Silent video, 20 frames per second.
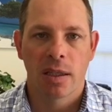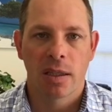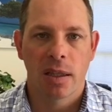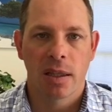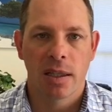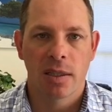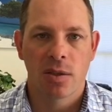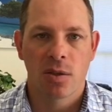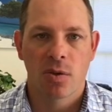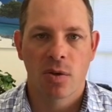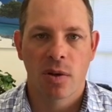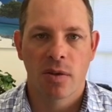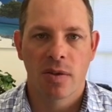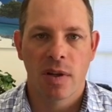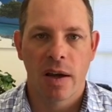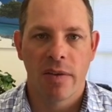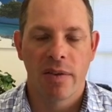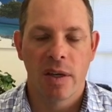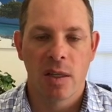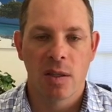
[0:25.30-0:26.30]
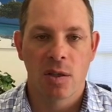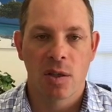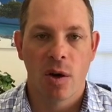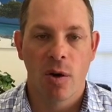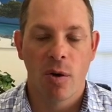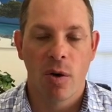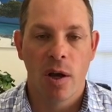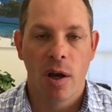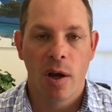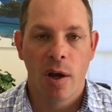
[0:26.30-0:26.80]
let's sort of dive in.
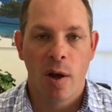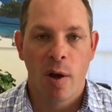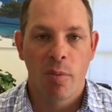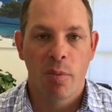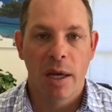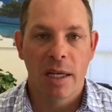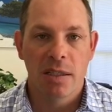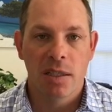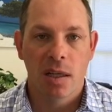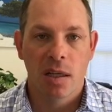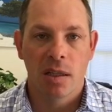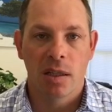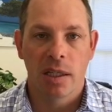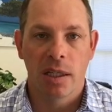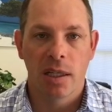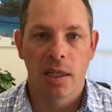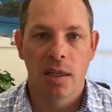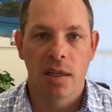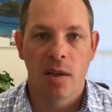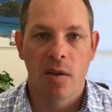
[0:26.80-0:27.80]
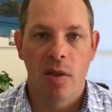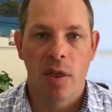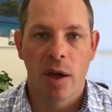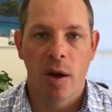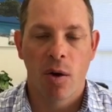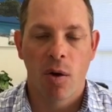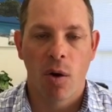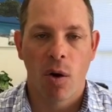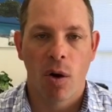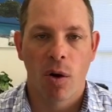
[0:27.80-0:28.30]
So basically,
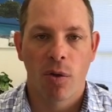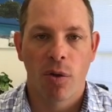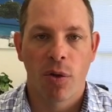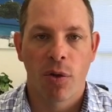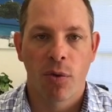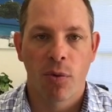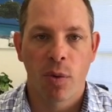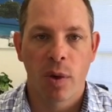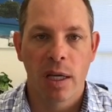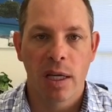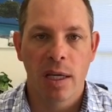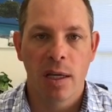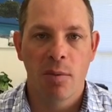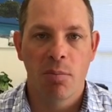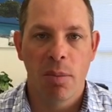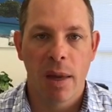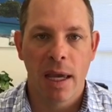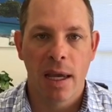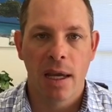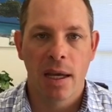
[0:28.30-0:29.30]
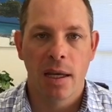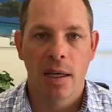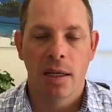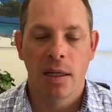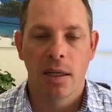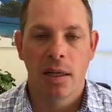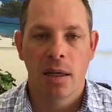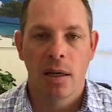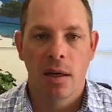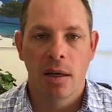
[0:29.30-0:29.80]
there are three
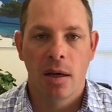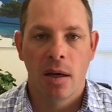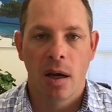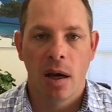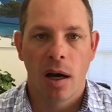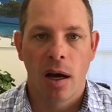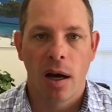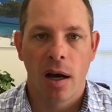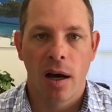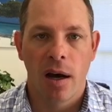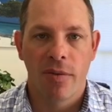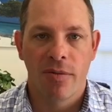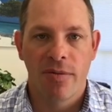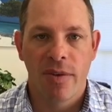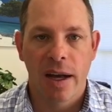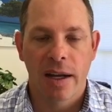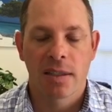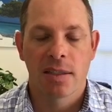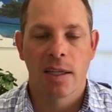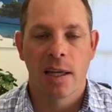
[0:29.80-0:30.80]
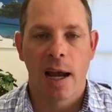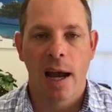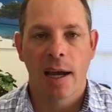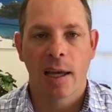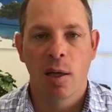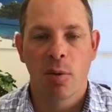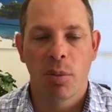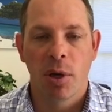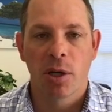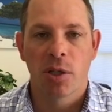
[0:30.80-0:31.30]
main effects that
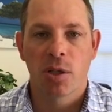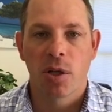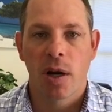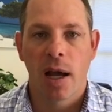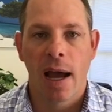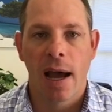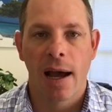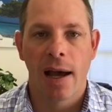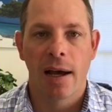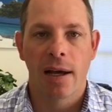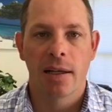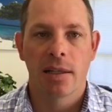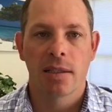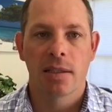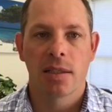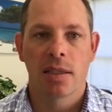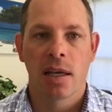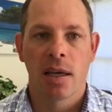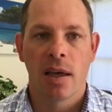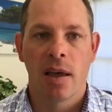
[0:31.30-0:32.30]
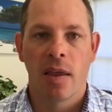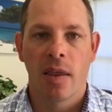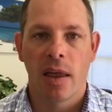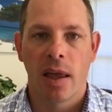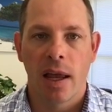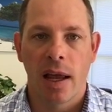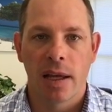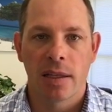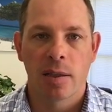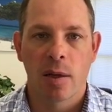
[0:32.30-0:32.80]
acupuncture has
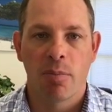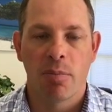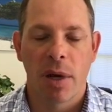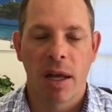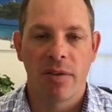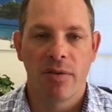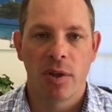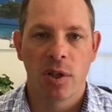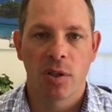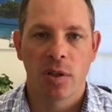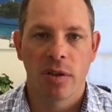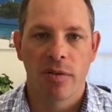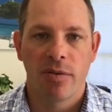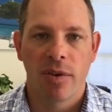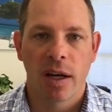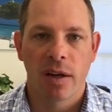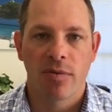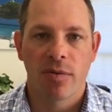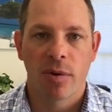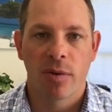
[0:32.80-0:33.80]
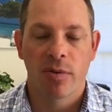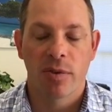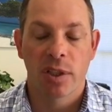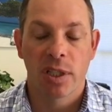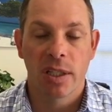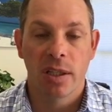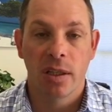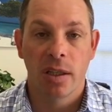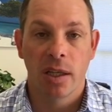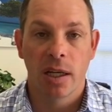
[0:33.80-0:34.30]
that has a beneficial effect for
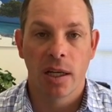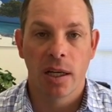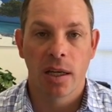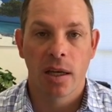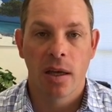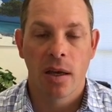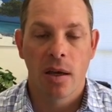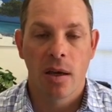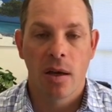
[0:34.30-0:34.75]
fertility.